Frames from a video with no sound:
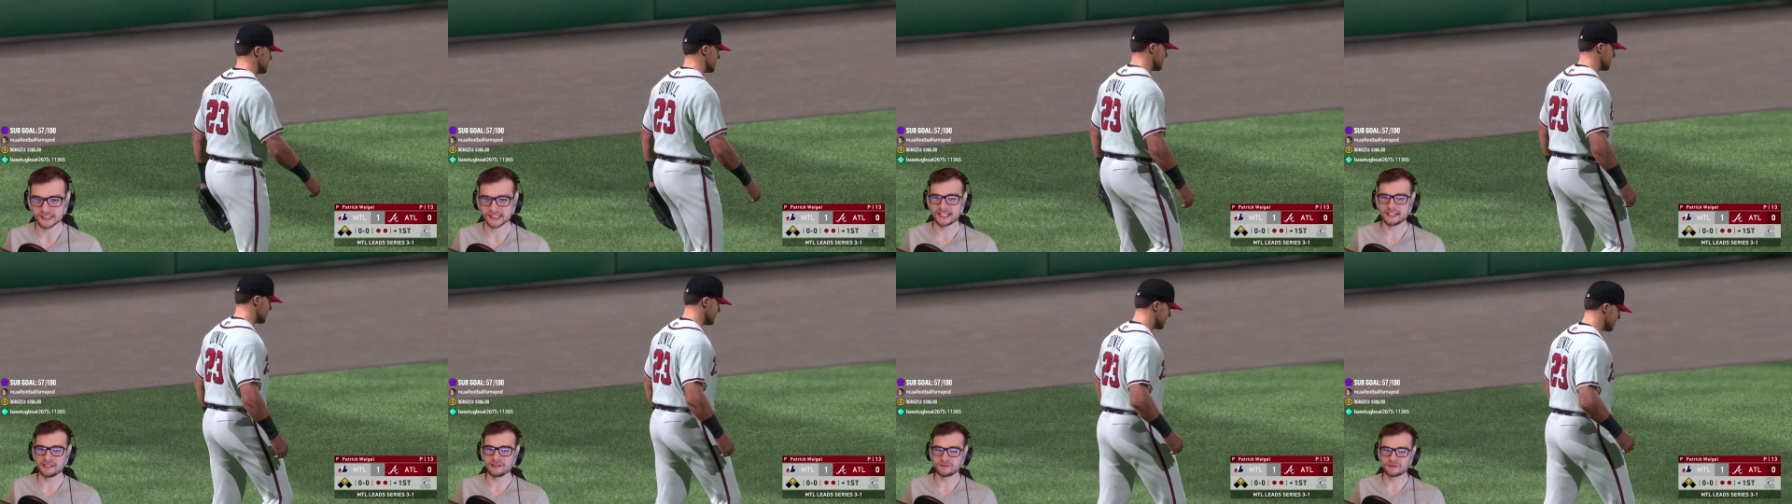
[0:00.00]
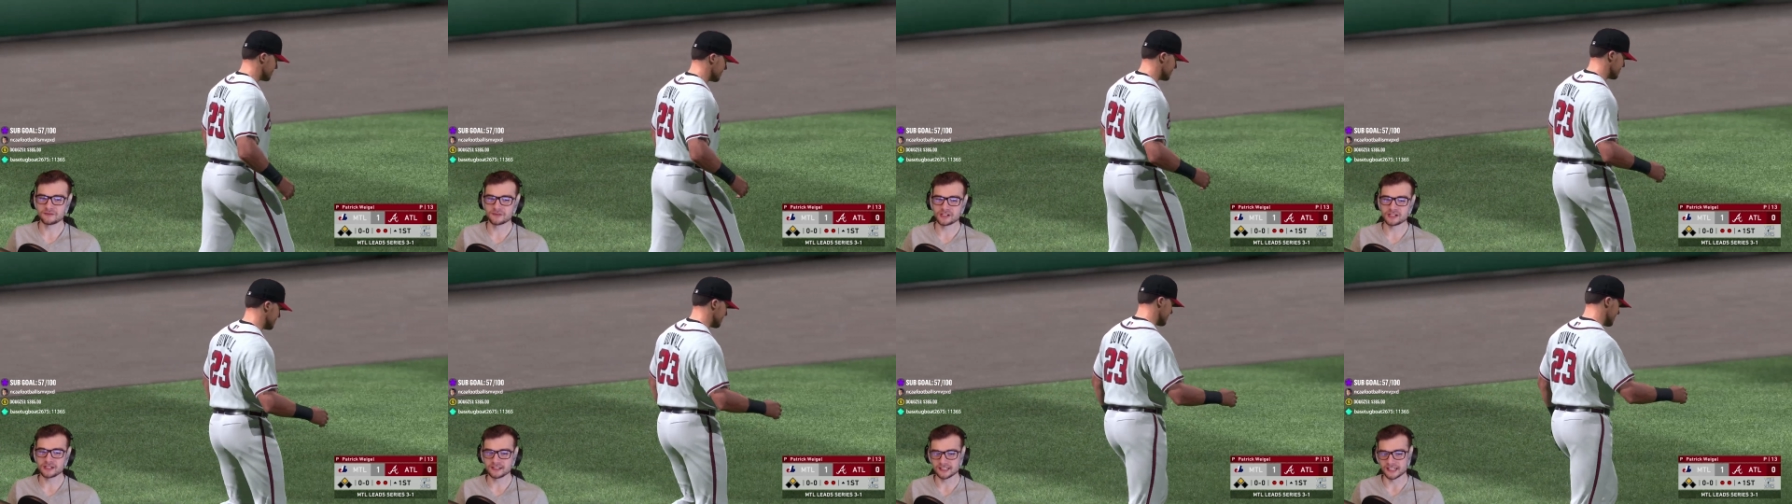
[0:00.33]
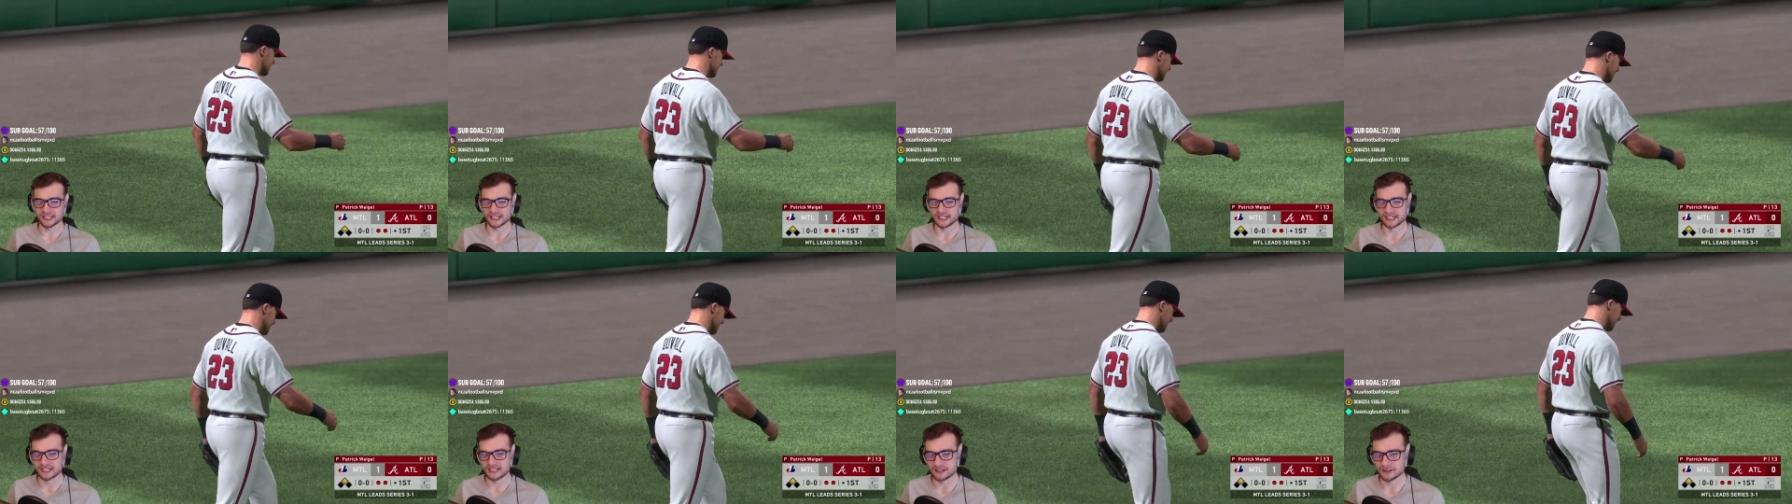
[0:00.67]
a hit and run.
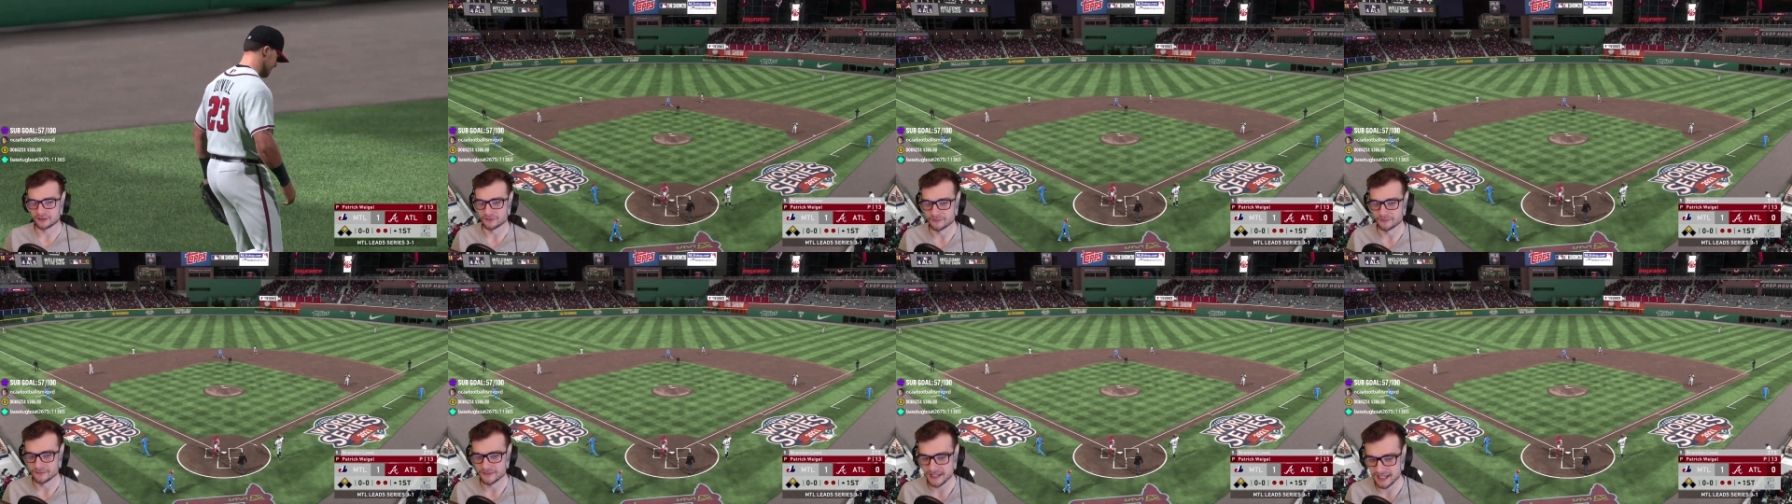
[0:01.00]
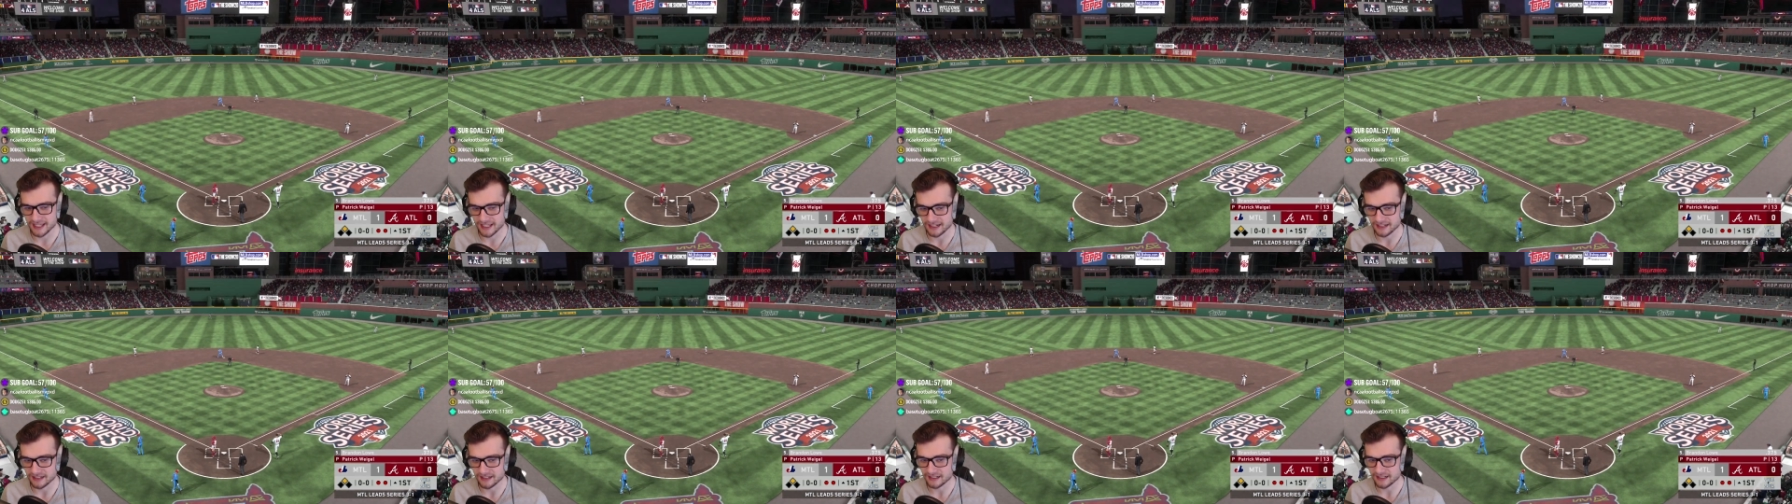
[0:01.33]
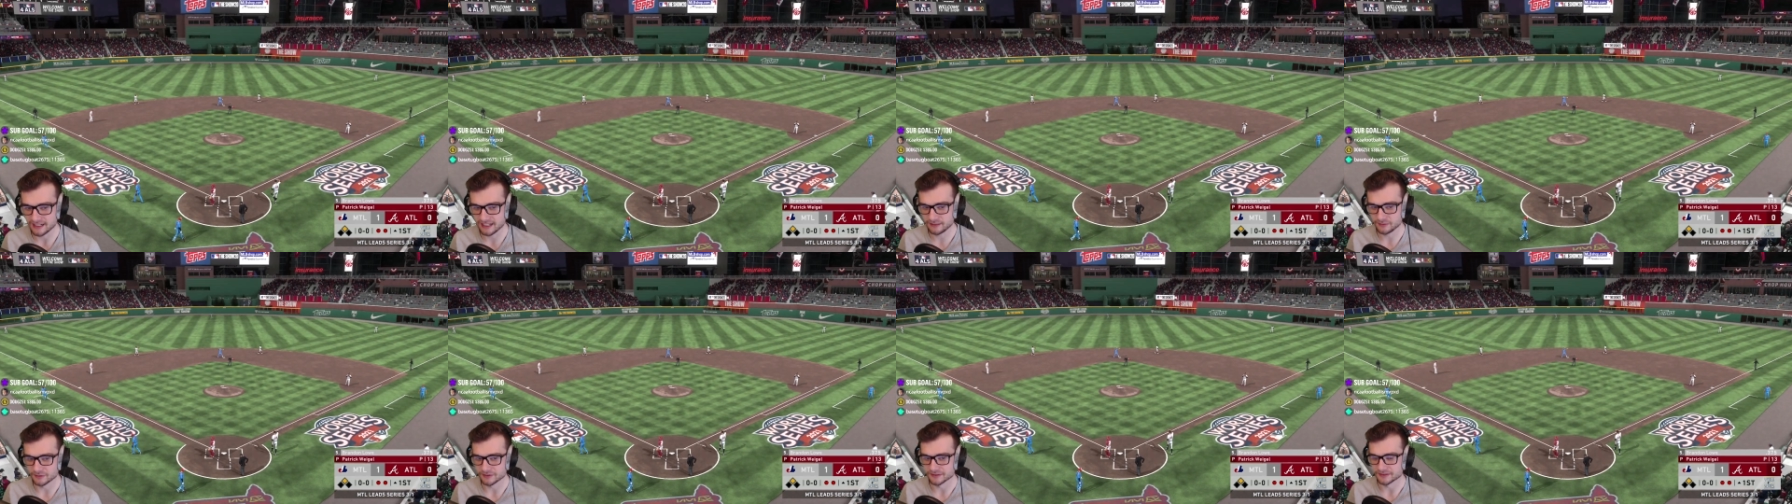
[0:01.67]
Oh, man.
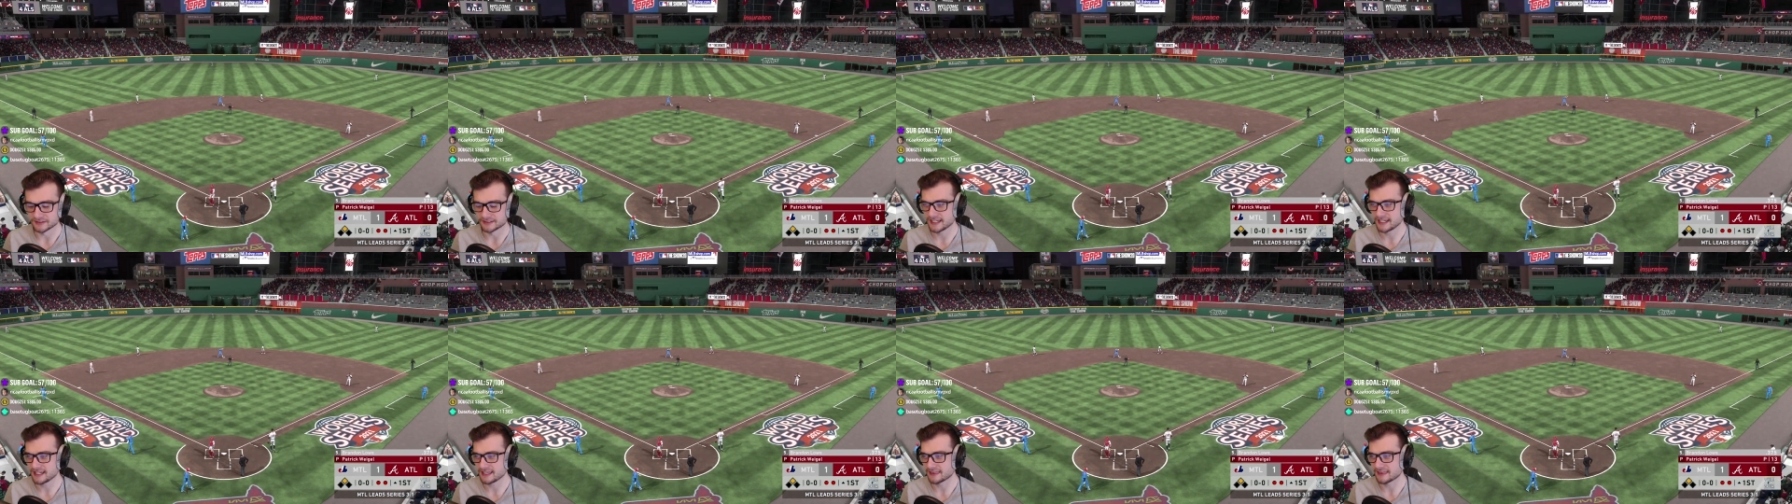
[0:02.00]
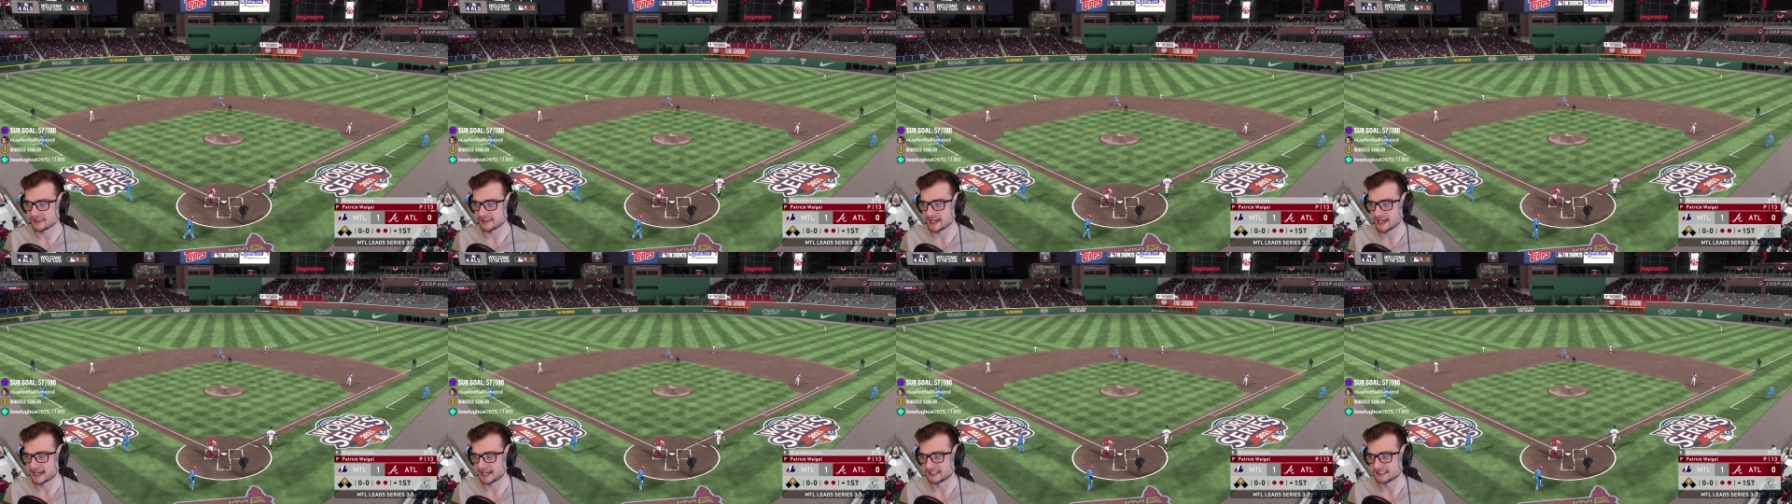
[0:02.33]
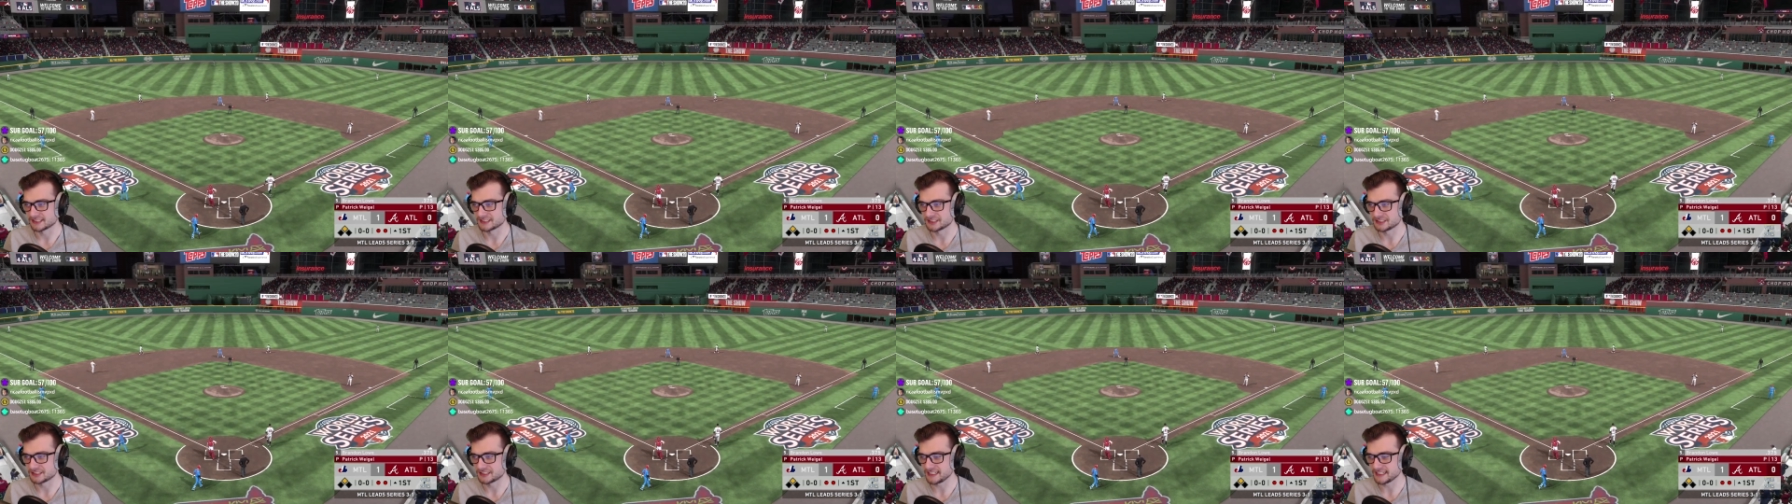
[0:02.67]
I will take that.
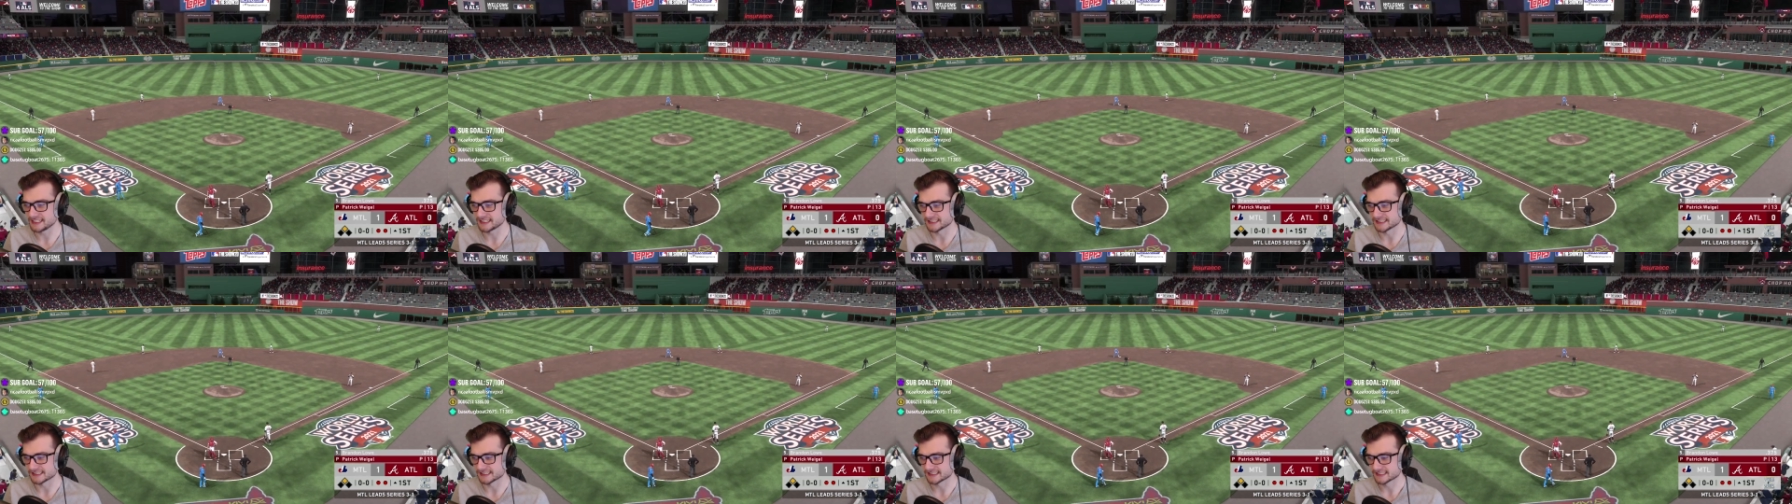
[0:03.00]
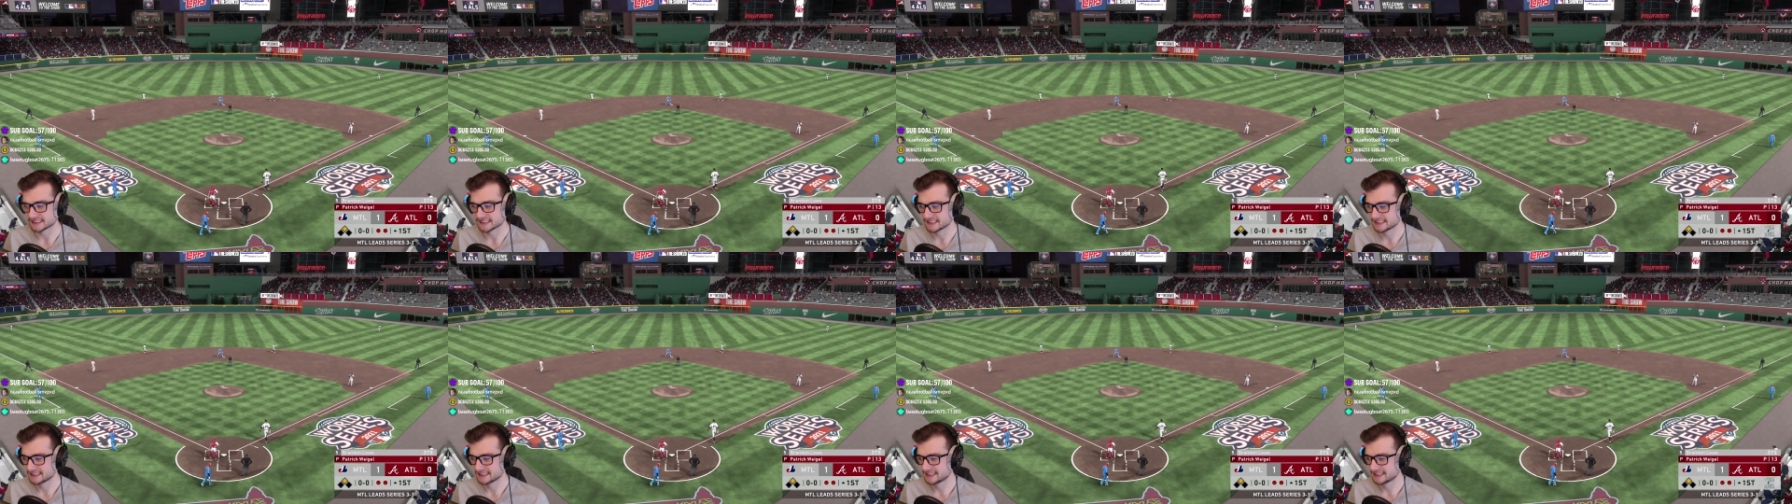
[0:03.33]
Jeez.